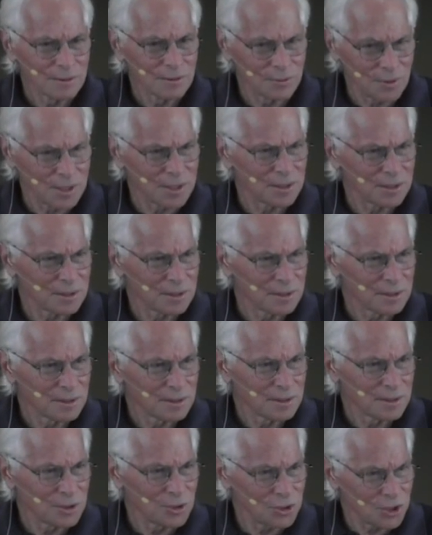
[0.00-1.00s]
right?
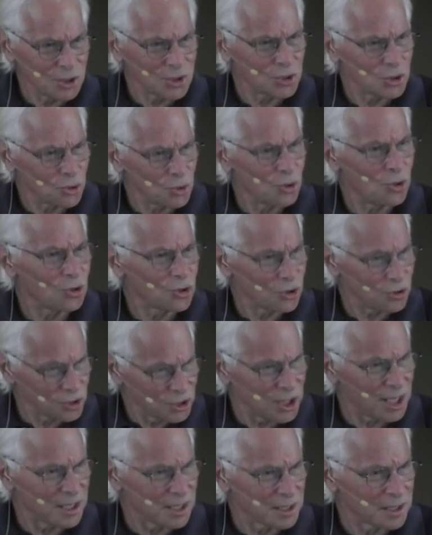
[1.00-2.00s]
You're just no longer
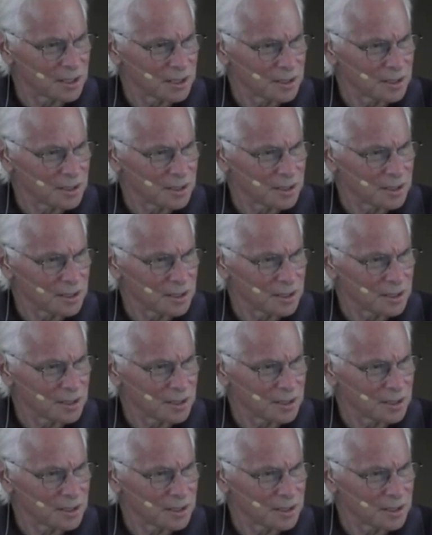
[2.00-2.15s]
sick.